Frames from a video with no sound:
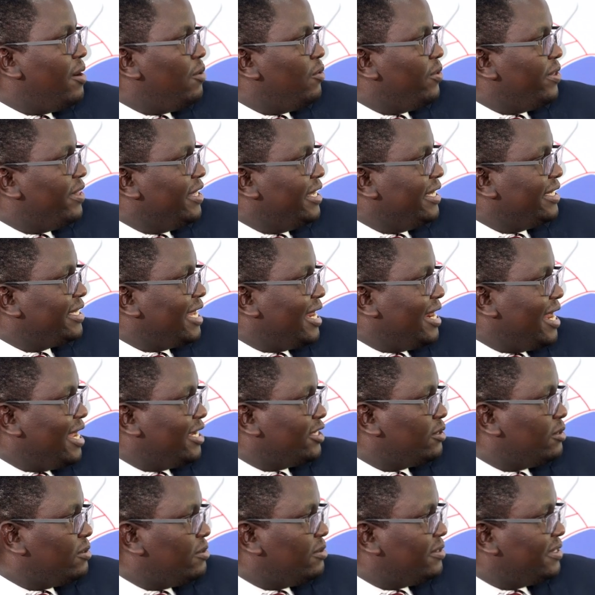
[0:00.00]
with the
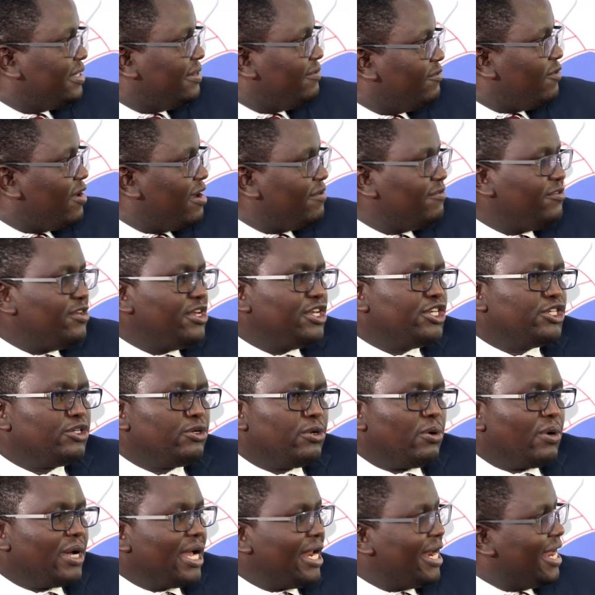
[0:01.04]
International Civil Aviation
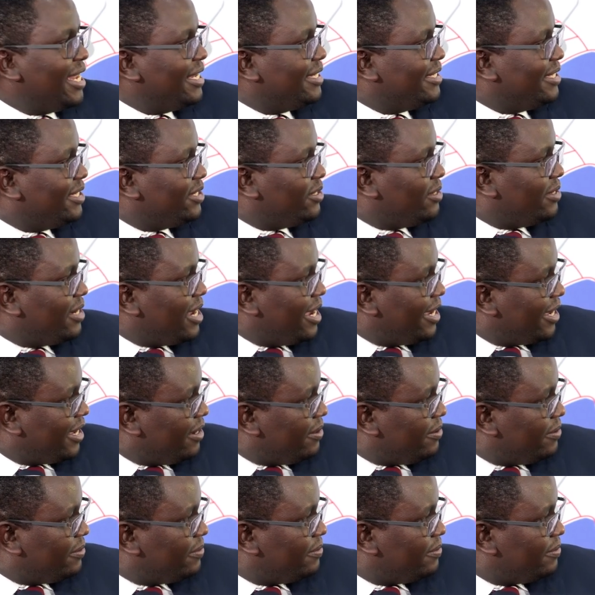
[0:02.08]
Organization, ICAO.